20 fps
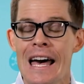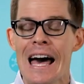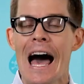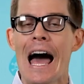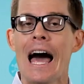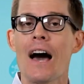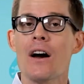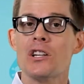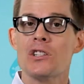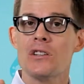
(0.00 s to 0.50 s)

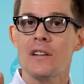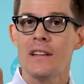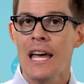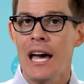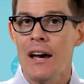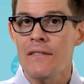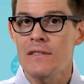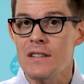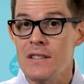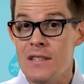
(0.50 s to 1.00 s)
I shouldn't
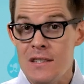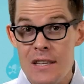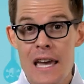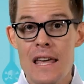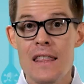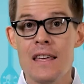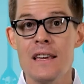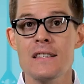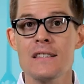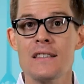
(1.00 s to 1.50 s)
have to say
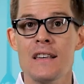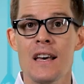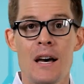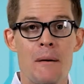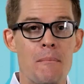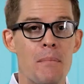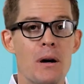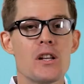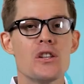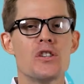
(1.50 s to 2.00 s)
this,
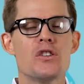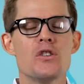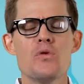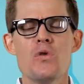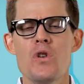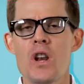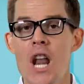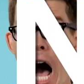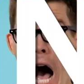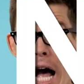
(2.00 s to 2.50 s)
but do
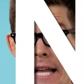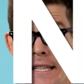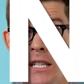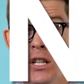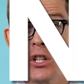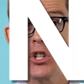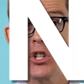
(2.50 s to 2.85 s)
not